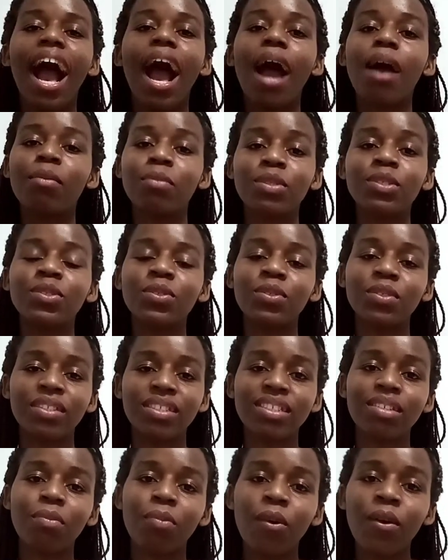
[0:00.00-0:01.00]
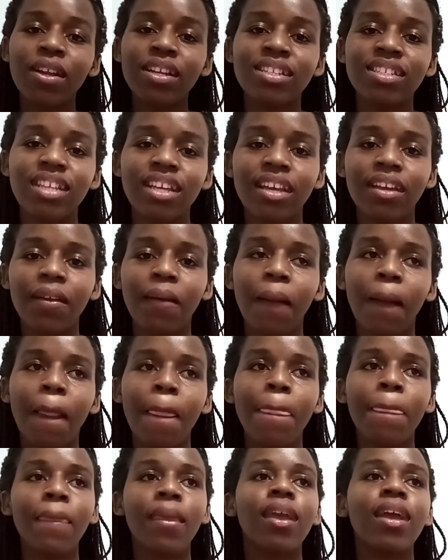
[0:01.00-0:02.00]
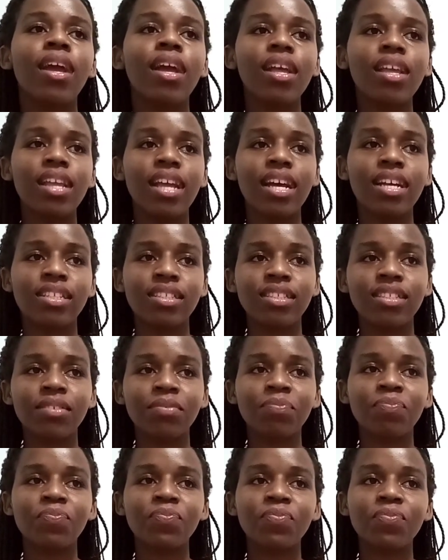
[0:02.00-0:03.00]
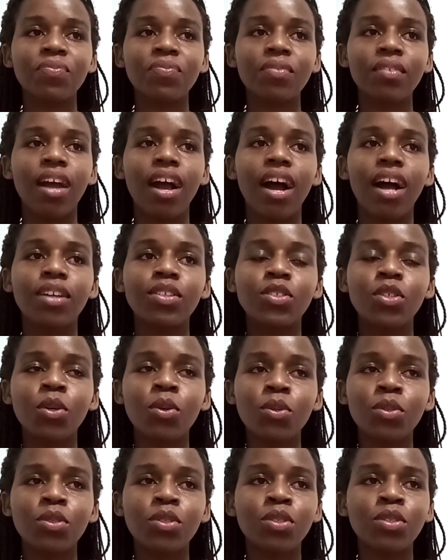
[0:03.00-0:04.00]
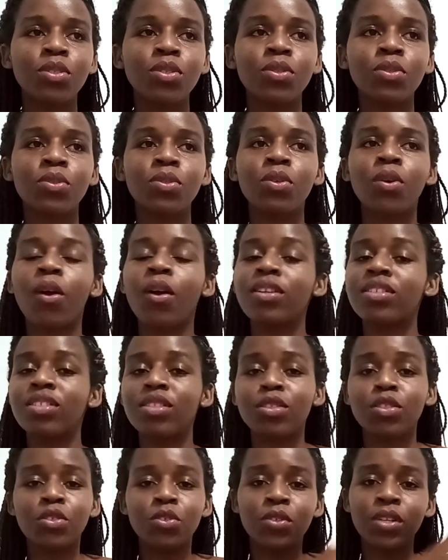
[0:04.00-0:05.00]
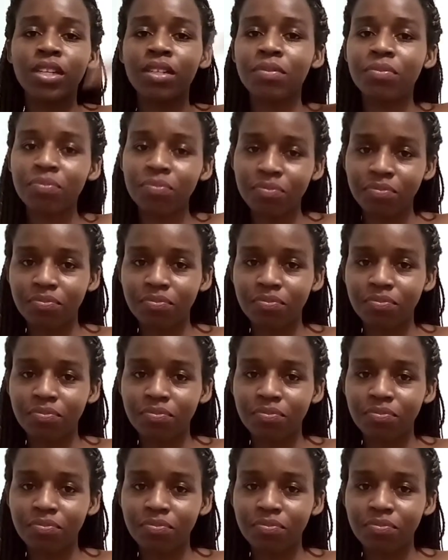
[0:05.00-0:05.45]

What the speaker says: I'm so disappointing. As if I chose to cross the street.